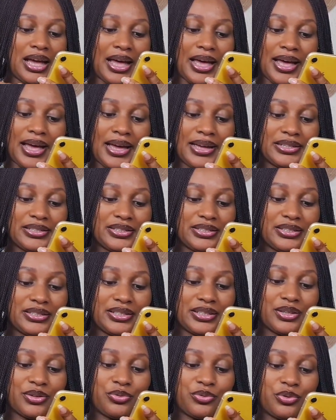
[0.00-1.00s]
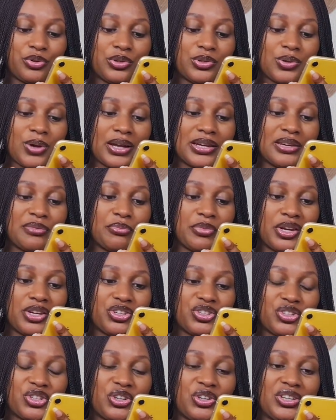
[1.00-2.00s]
And we'll go to
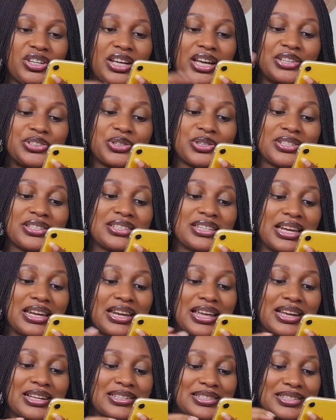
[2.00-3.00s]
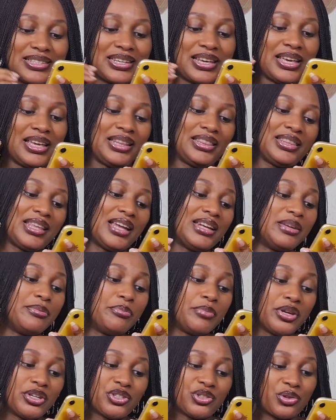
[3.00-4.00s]
animation and just select the
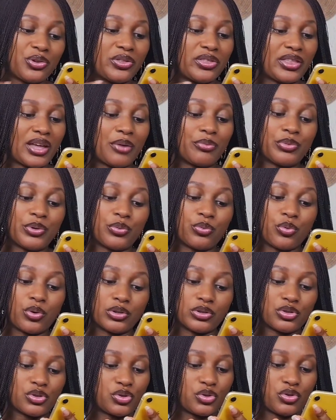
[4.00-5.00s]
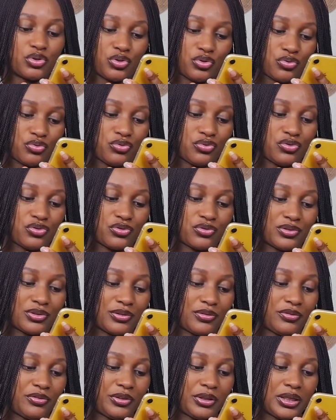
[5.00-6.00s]
animation that we want to use
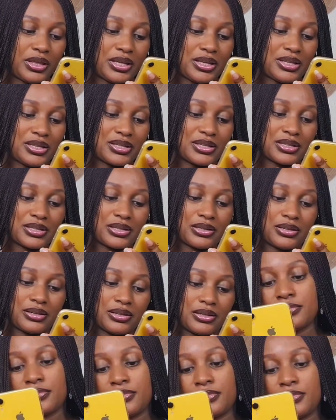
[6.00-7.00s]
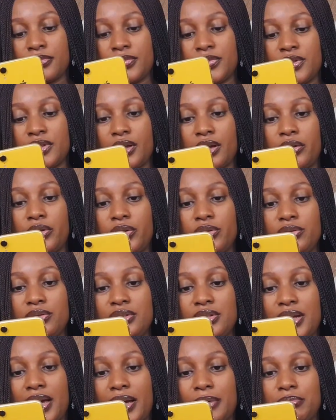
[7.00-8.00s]
for this. I'll use
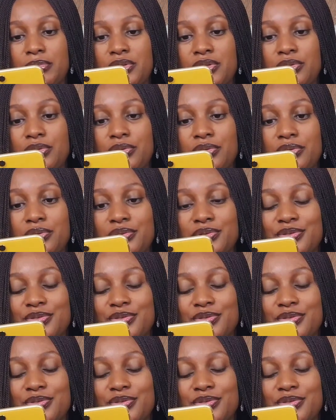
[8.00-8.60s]
type 2.